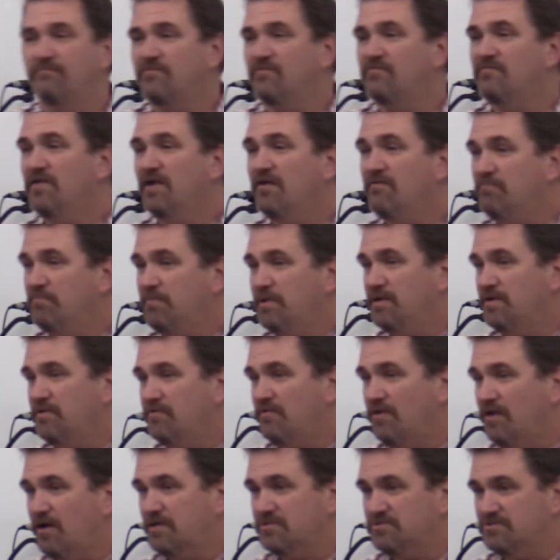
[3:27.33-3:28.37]
if you've never been to
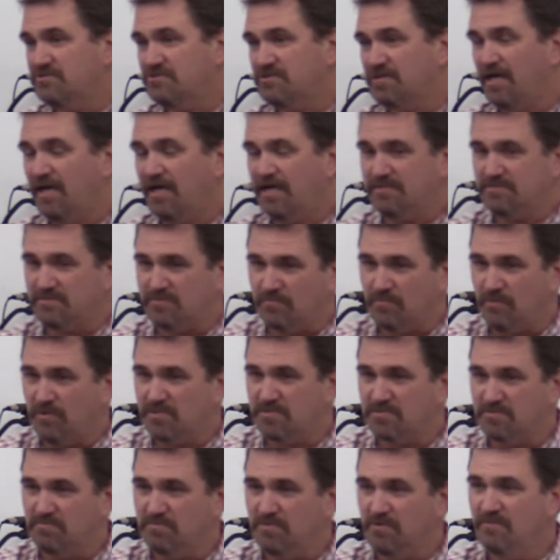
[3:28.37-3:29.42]
Roger's house to
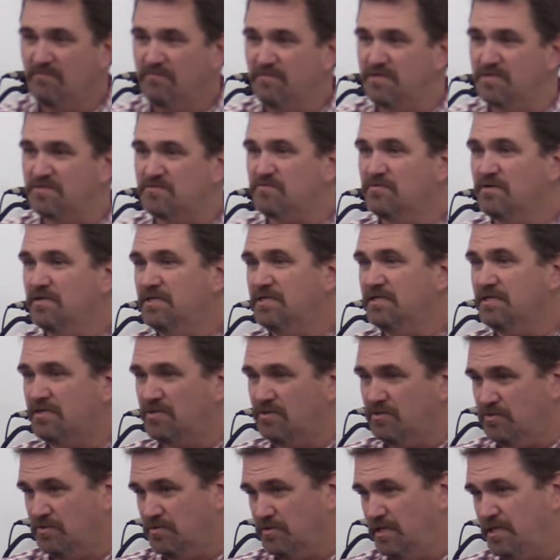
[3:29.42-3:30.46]
watch a movie, it's really
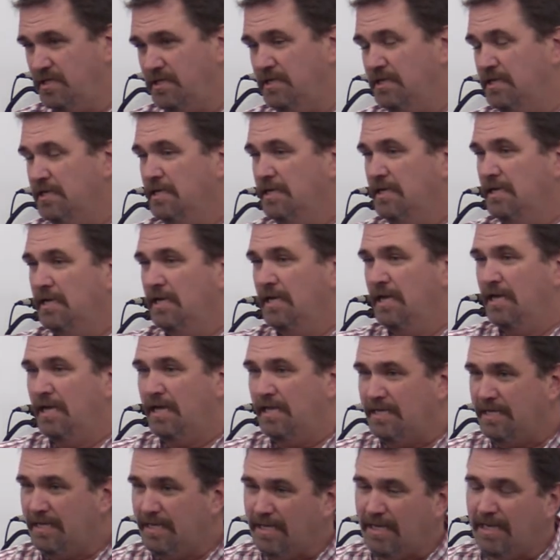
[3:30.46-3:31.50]
cool. He
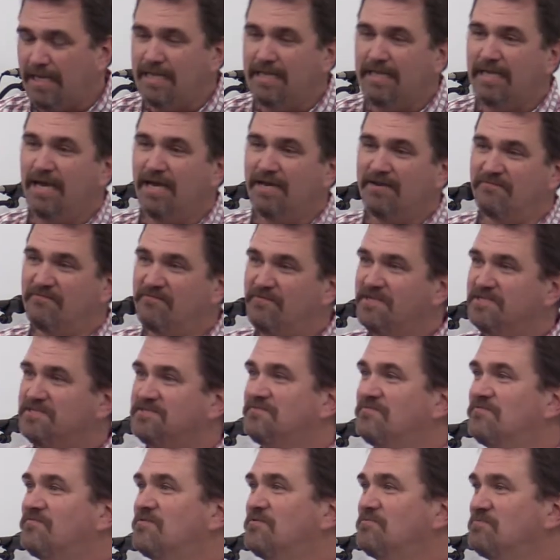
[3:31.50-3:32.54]
he, he got a
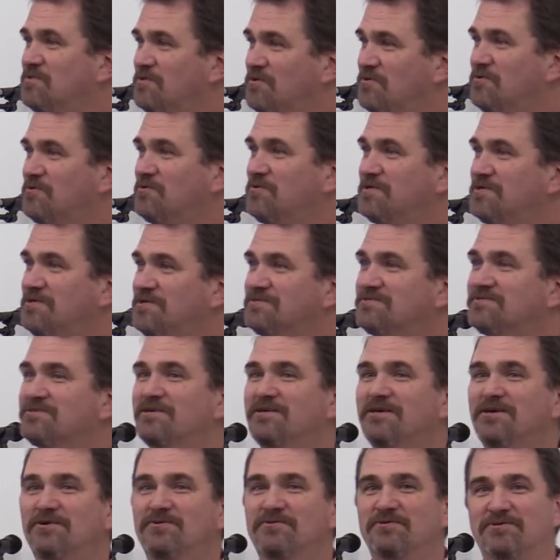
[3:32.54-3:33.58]
vision from the Lord years
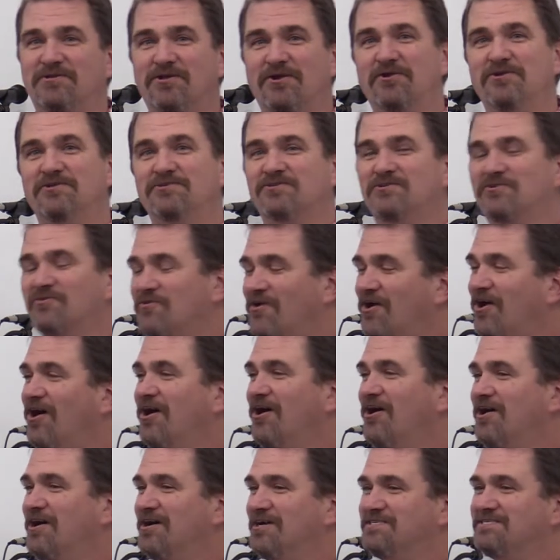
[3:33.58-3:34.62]
ago to turn his
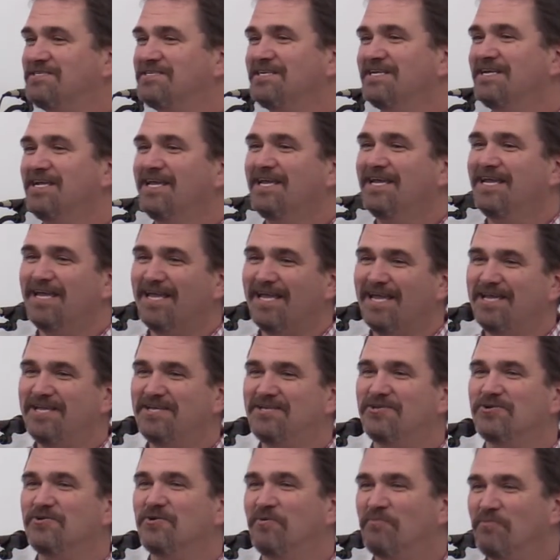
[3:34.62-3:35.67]

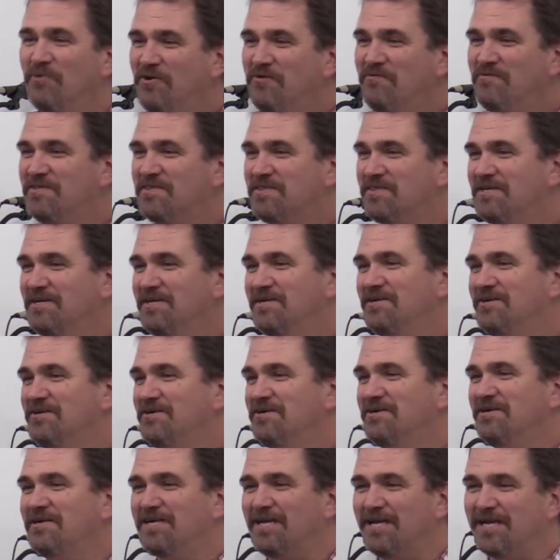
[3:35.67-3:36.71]
garage into a movie
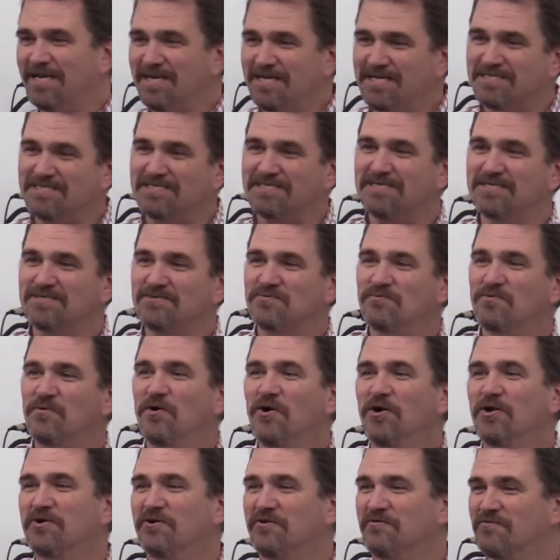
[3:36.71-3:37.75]
theater. It's
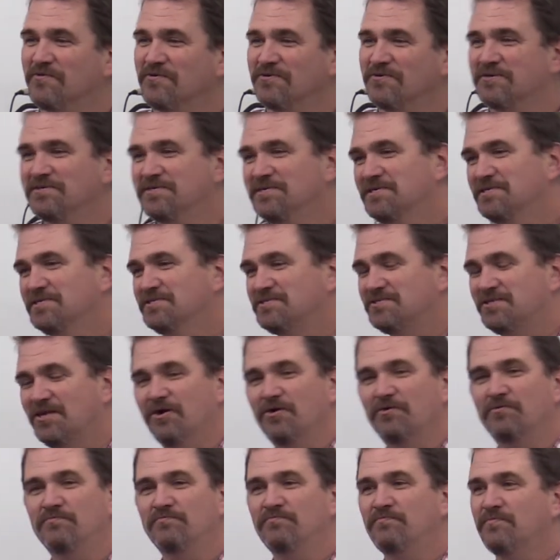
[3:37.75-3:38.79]
wonderful
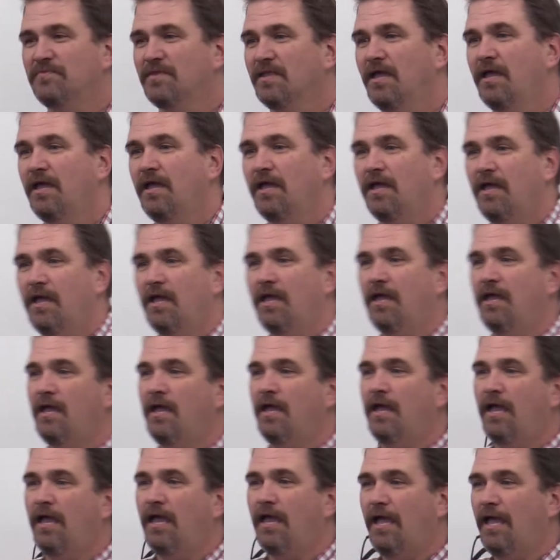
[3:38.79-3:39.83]
needed to keep him out of
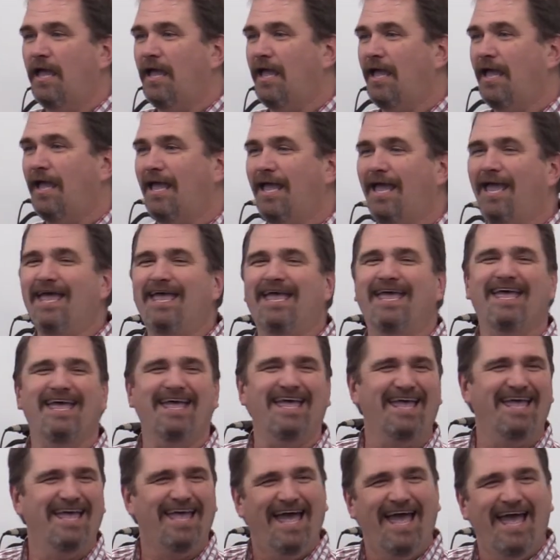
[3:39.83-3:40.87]
the house.
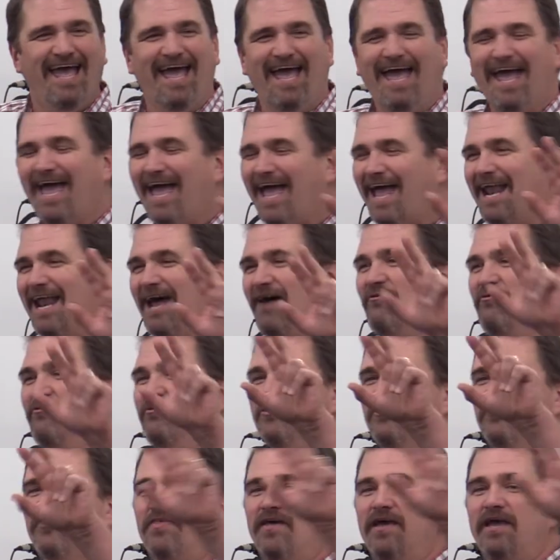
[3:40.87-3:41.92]
I
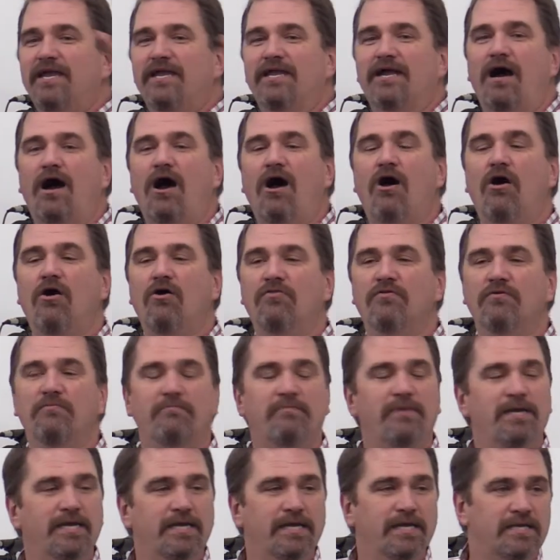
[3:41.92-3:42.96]
want to thank all the
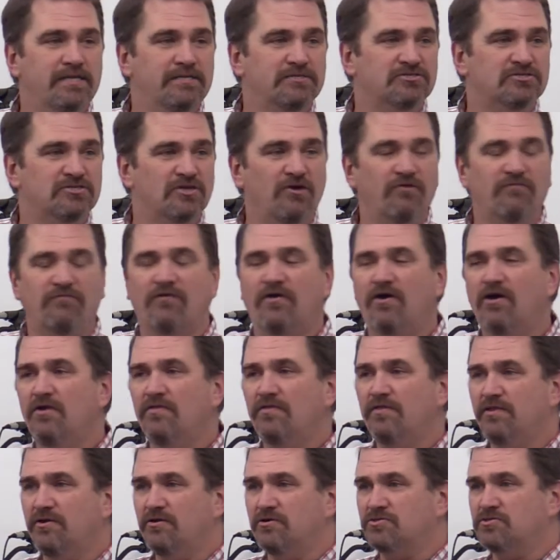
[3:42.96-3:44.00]
men so
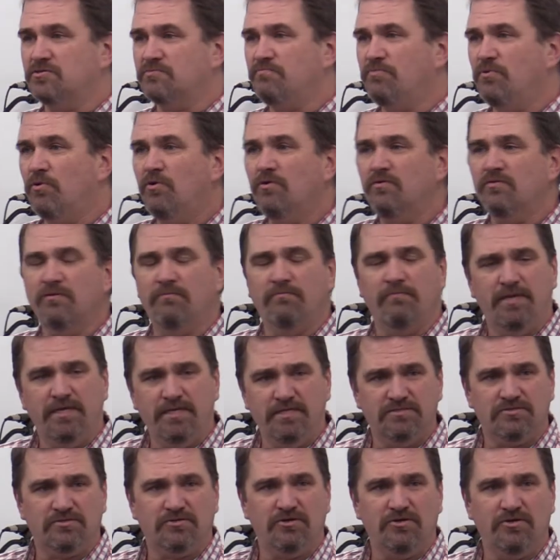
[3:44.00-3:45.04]
far that are supporting the
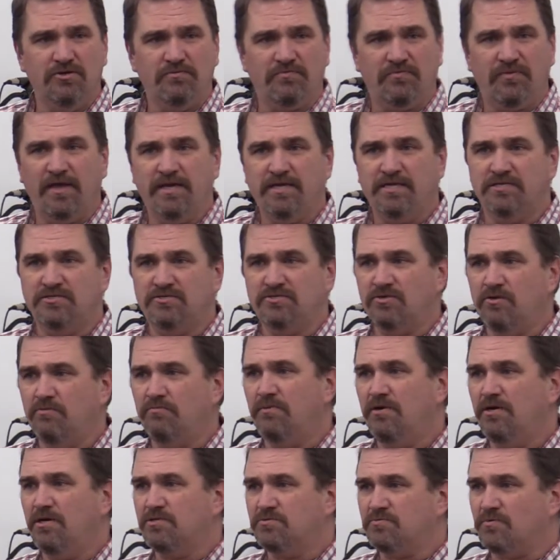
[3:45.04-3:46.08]
men's group. Thank you so
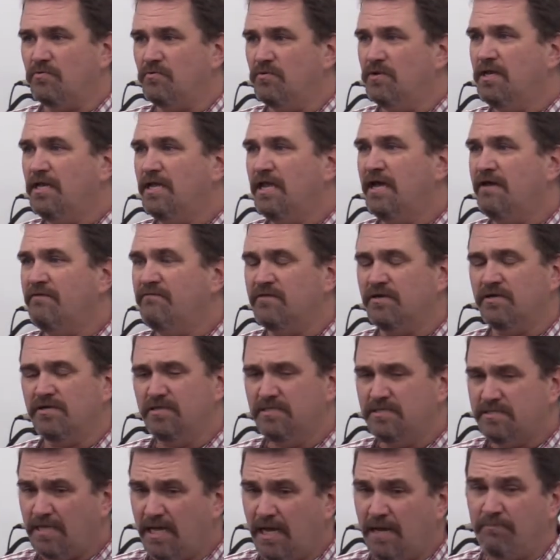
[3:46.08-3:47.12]
much for really having a
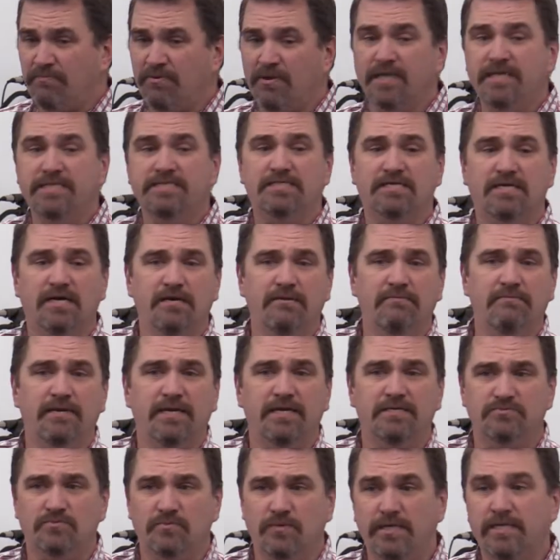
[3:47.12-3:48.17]
good time. Please come
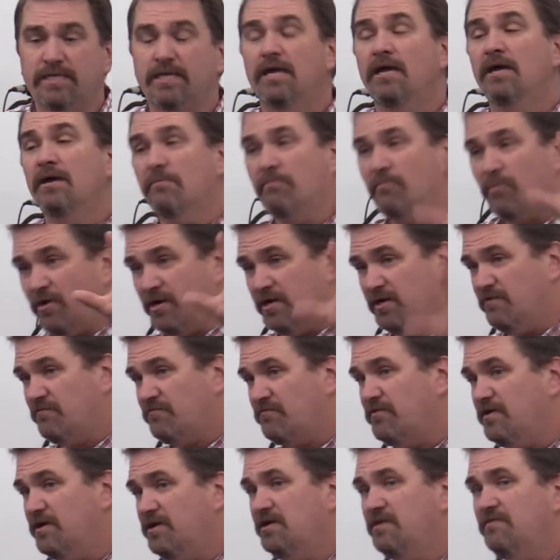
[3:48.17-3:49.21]
next week. Bring a
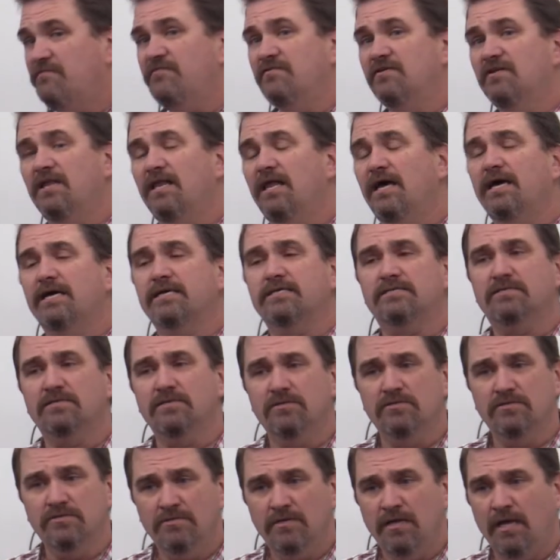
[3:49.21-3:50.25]
friend if you'd like
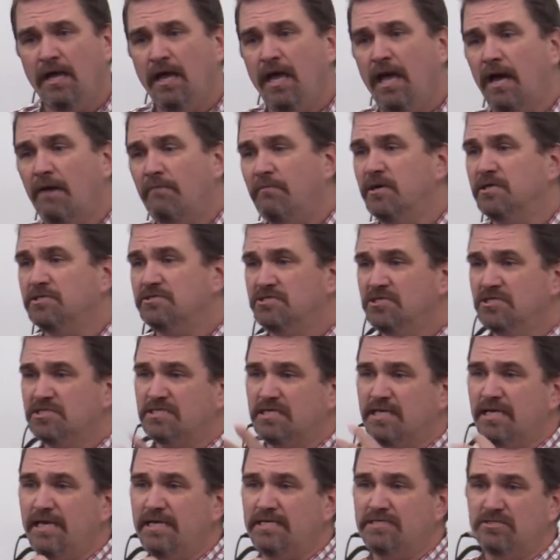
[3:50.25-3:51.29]
to. But
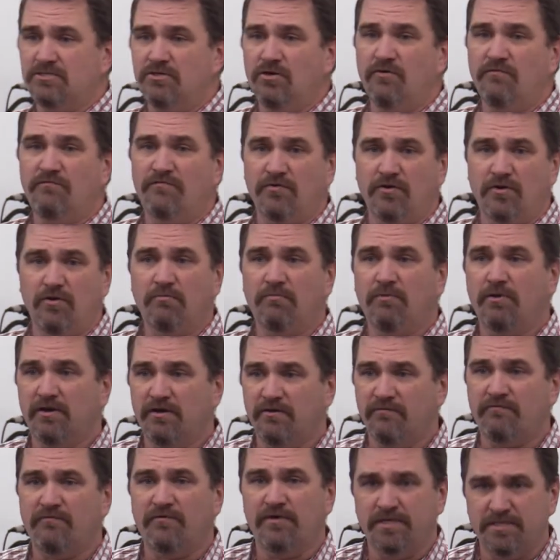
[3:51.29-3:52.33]
just let us know if you're going to
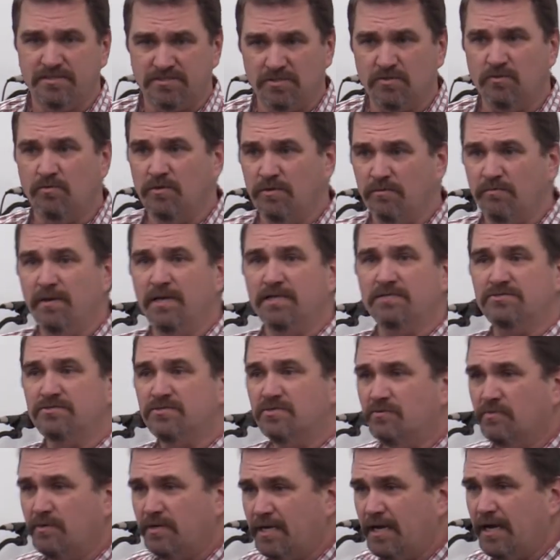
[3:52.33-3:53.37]
bring a friend so we can make
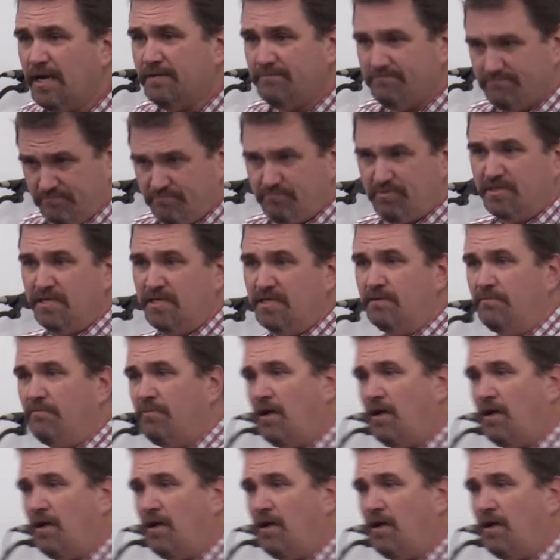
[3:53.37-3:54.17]
sure we got plenty of